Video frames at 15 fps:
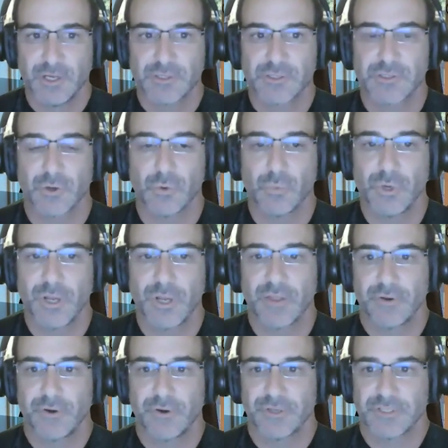So we're
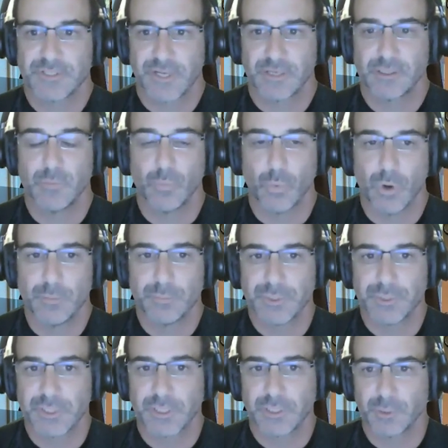not there to sell them one
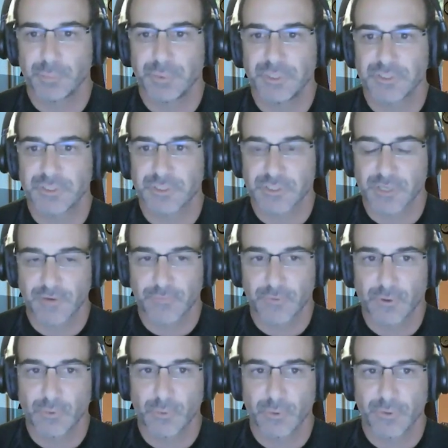particular piece of
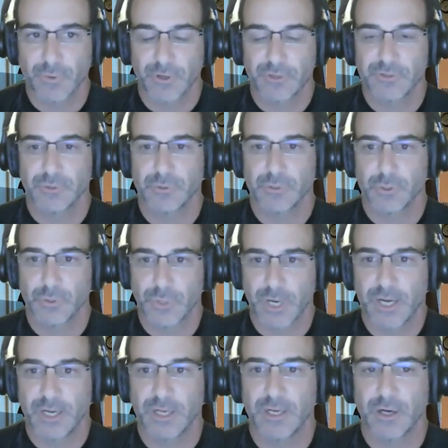software. We're there to
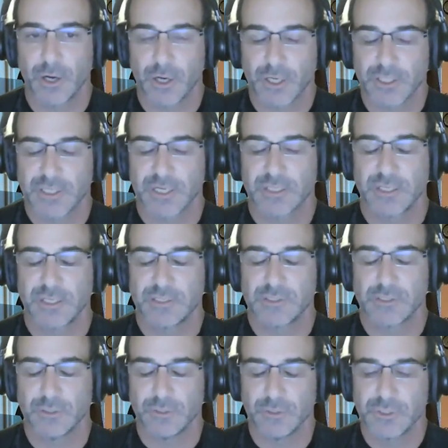create and architect a
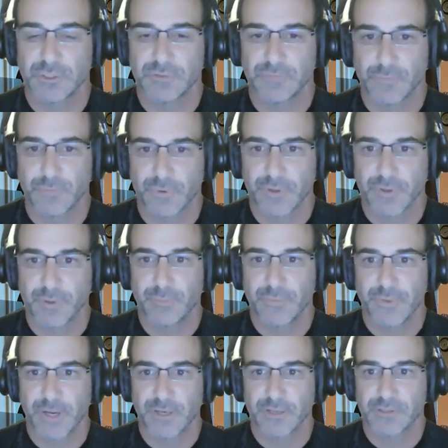solution for them
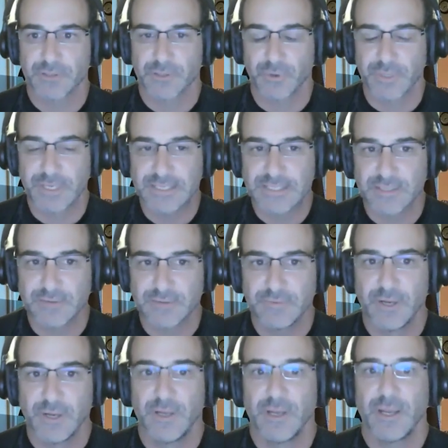that is cohesive
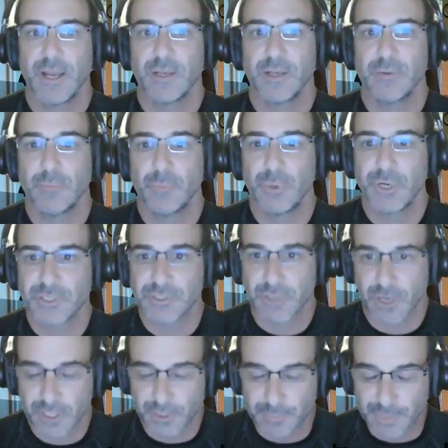and brings
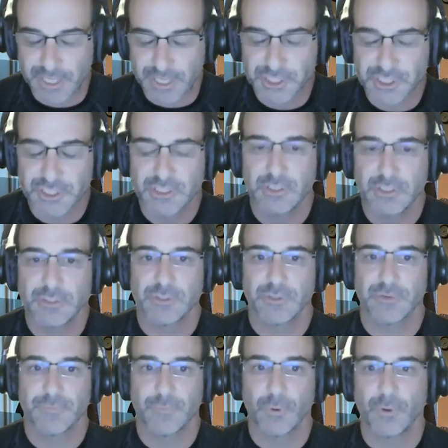automation to
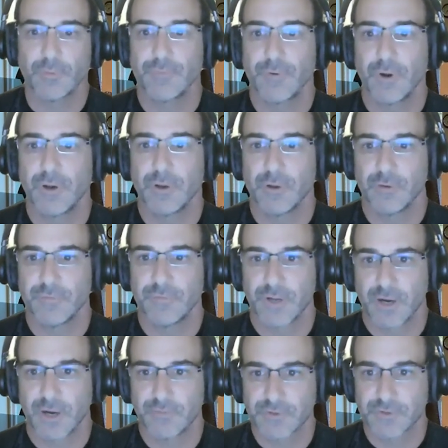the forefront of the
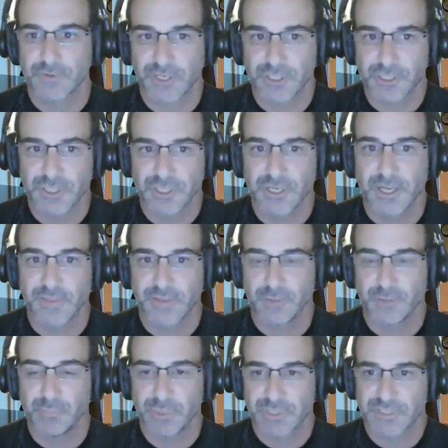conversation and
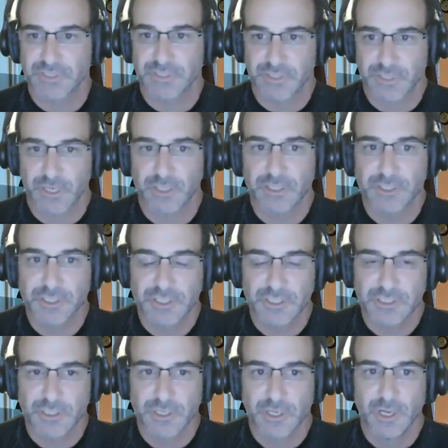then business
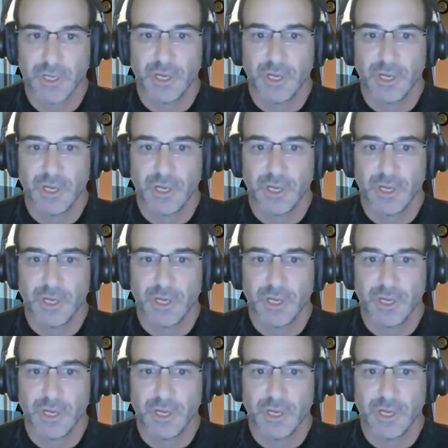intelligence.